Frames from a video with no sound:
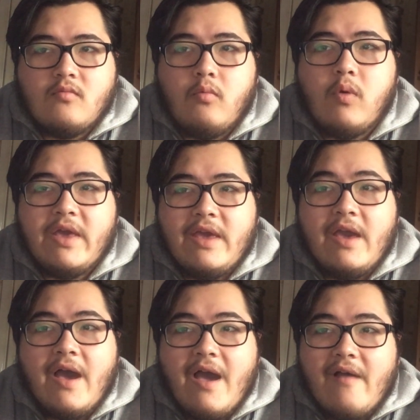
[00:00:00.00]
We
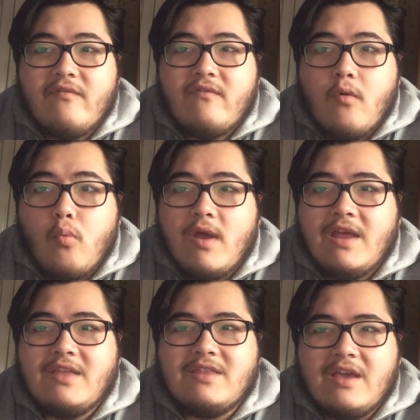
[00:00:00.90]
have
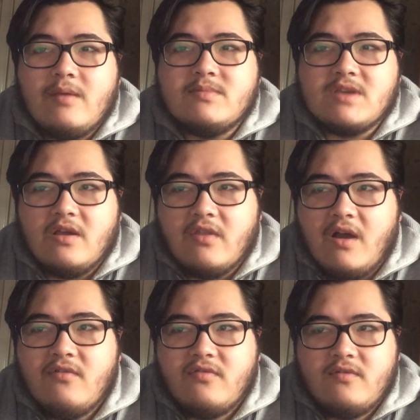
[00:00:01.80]
willing dames
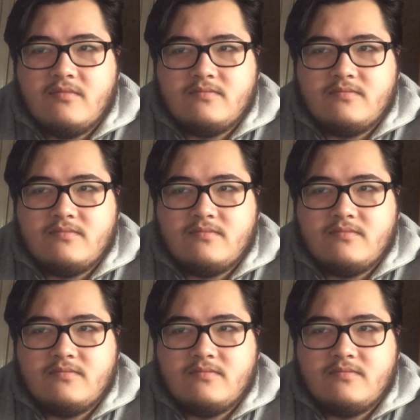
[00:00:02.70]
enough.